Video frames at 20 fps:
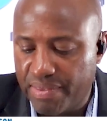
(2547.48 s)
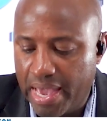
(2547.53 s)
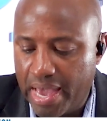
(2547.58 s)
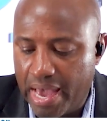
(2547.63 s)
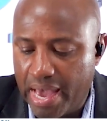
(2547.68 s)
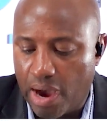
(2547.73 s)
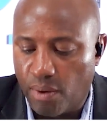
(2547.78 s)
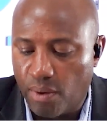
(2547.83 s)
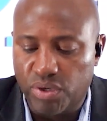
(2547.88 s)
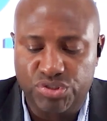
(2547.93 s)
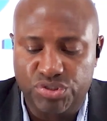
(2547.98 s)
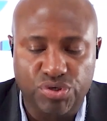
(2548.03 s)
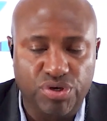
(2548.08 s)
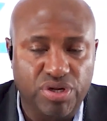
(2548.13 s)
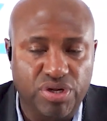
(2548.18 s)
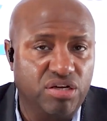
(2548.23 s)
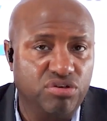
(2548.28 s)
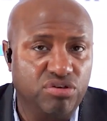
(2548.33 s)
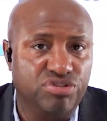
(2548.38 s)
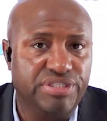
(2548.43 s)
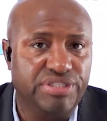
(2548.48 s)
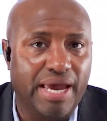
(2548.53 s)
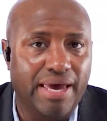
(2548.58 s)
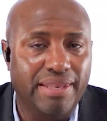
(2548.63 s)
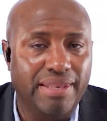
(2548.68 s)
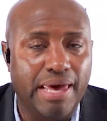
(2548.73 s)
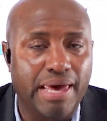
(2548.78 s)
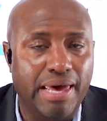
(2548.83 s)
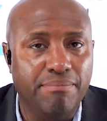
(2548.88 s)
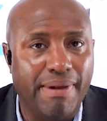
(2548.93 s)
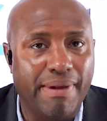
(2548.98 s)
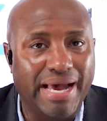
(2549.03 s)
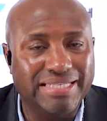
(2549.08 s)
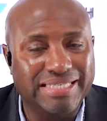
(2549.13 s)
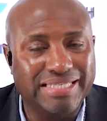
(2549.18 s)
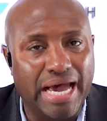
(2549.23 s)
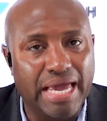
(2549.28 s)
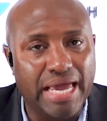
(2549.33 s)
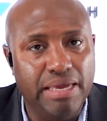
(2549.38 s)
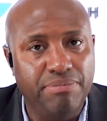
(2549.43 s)
I want you to understand that Matt
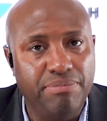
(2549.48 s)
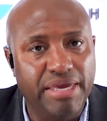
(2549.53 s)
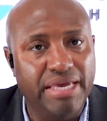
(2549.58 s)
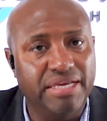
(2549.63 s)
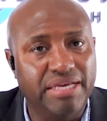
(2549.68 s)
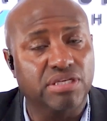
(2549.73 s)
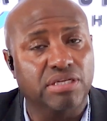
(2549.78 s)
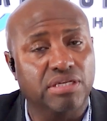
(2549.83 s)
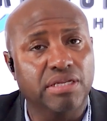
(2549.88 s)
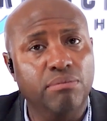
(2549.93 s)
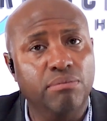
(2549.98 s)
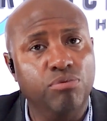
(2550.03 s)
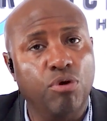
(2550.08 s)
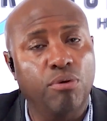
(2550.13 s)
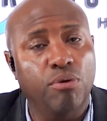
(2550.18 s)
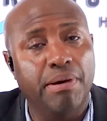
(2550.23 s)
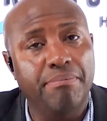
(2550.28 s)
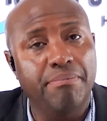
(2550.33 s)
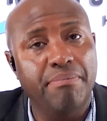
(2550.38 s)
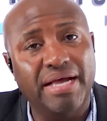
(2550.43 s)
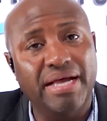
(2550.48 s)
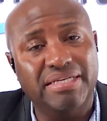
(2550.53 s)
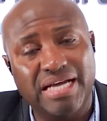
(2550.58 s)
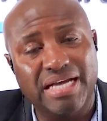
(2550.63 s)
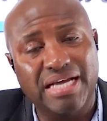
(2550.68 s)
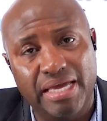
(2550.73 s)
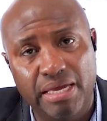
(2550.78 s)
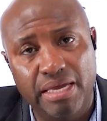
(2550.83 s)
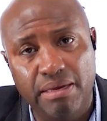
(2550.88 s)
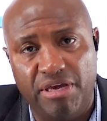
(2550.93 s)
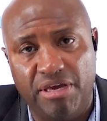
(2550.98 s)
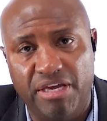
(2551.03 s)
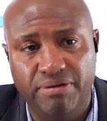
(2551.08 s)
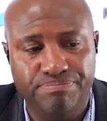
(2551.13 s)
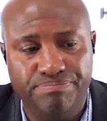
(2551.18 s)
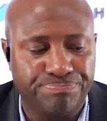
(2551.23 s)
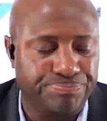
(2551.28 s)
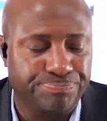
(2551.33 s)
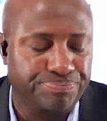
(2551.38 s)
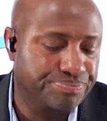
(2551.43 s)
Taibbi is a liberal, but Matt Taibbi
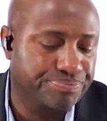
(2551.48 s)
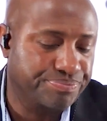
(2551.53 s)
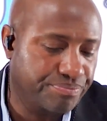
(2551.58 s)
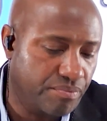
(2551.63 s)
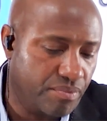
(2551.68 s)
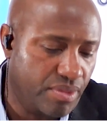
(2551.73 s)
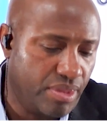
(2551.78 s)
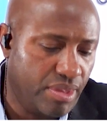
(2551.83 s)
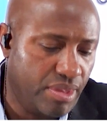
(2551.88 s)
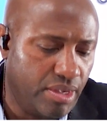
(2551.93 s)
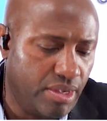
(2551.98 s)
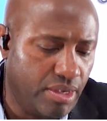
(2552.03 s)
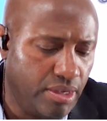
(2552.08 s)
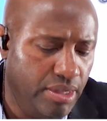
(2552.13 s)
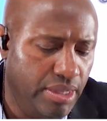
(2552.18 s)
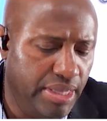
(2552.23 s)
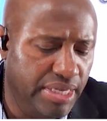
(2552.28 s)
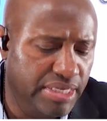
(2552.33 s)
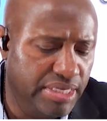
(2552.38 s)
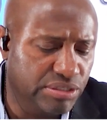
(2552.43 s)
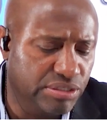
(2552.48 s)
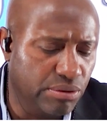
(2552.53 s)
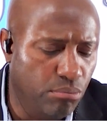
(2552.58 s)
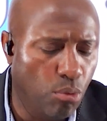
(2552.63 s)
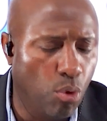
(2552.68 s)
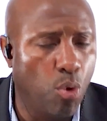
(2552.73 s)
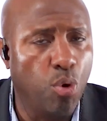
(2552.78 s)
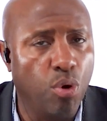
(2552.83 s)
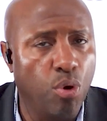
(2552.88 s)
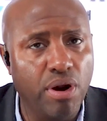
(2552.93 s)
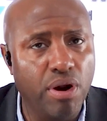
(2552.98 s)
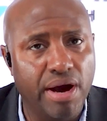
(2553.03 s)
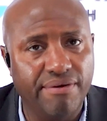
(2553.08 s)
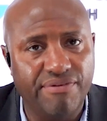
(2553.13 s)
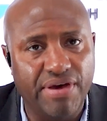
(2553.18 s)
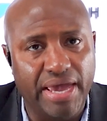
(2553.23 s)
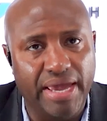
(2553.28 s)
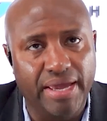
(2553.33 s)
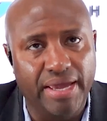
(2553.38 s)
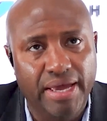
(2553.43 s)
is more of
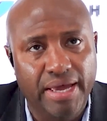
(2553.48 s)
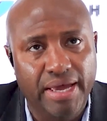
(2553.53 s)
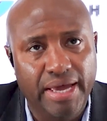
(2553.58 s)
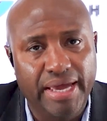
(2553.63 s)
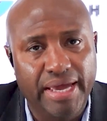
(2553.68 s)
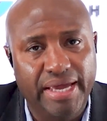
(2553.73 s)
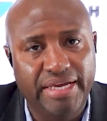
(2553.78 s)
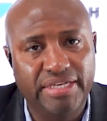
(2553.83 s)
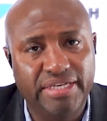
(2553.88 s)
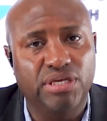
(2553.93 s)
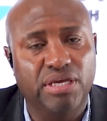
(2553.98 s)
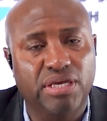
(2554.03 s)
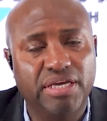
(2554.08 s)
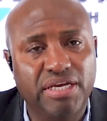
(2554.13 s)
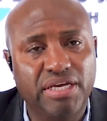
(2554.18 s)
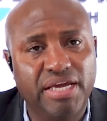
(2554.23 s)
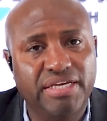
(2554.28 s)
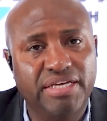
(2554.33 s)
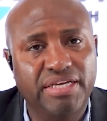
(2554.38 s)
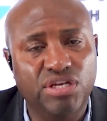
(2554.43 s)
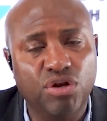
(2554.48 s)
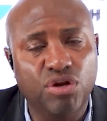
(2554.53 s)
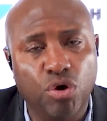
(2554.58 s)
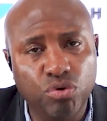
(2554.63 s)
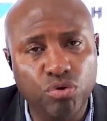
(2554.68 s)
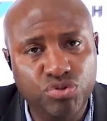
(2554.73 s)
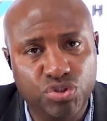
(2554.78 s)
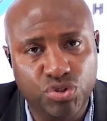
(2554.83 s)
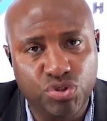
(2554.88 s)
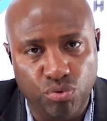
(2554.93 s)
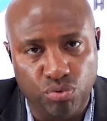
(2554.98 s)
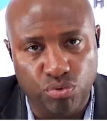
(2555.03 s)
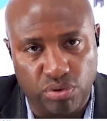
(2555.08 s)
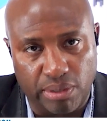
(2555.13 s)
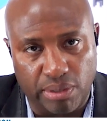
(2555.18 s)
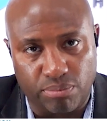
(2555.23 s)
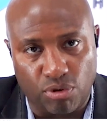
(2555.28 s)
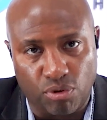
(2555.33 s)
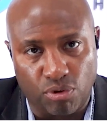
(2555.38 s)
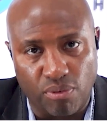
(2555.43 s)
he's an old school
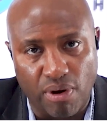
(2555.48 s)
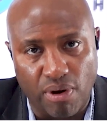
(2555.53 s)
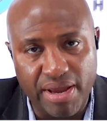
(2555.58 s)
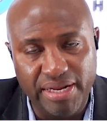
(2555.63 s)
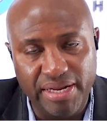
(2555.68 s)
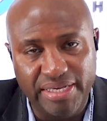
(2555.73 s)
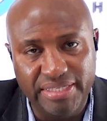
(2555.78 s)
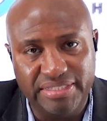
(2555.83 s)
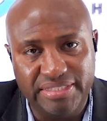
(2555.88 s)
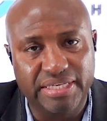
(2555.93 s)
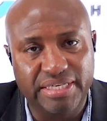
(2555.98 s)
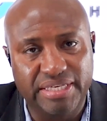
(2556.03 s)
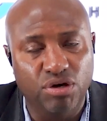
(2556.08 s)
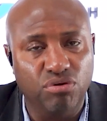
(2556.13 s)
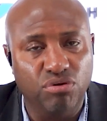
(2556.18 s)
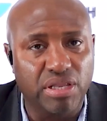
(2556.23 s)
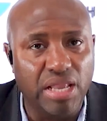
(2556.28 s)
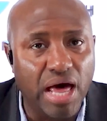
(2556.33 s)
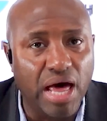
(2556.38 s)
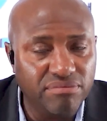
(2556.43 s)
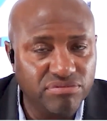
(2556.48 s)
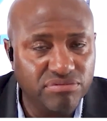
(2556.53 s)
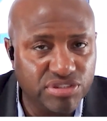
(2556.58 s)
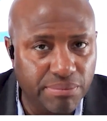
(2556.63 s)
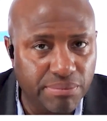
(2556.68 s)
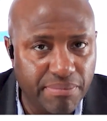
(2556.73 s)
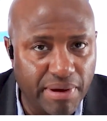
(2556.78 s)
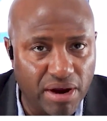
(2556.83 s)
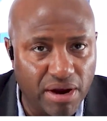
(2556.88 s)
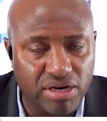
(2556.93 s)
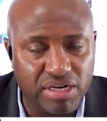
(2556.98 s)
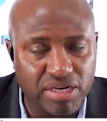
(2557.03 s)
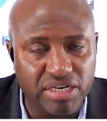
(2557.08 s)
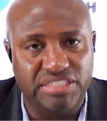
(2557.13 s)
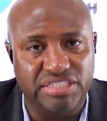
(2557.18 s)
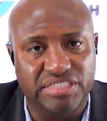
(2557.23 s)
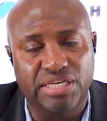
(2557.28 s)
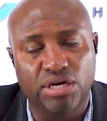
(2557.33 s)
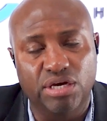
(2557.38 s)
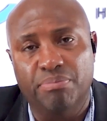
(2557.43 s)
liberal, right? He still loves America. He
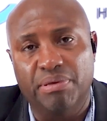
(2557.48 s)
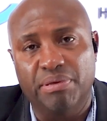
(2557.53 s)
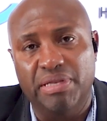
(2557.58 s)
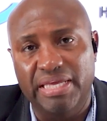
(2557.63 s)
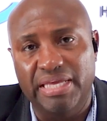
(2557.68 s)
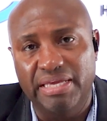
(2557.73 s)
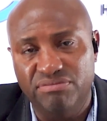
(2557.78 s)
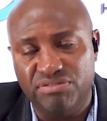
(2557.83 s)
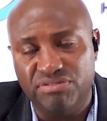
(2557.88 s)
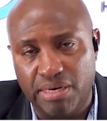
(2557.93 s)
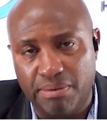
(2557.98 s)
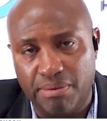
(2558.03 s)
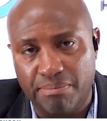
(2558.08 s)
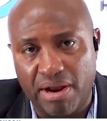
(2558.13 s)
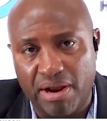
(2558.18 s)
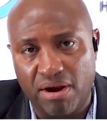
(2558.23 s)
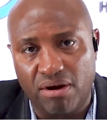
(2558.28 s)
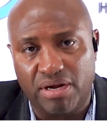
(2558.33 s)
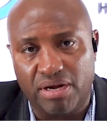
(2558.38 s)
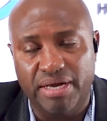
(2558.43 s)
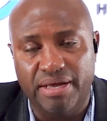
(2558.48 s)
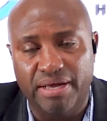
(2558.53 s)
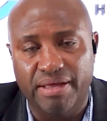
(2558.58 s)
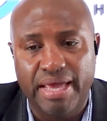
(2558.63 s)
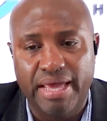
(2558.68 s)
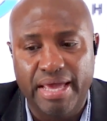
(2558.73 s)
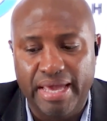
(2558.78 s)
still believes in America.